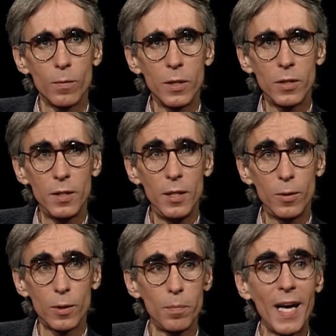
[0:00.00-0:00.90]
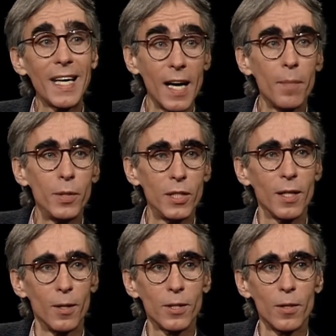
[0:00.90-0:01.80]
which the teacher is making up as he
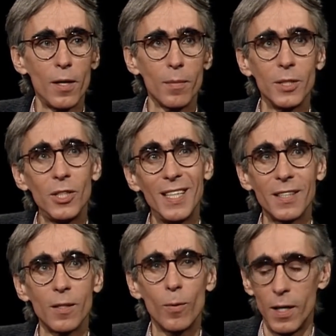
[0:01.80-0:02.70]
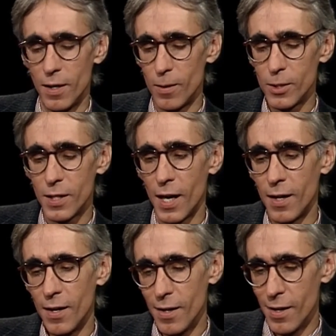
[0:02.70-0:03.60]
goes along, but she doesn't quite notice that.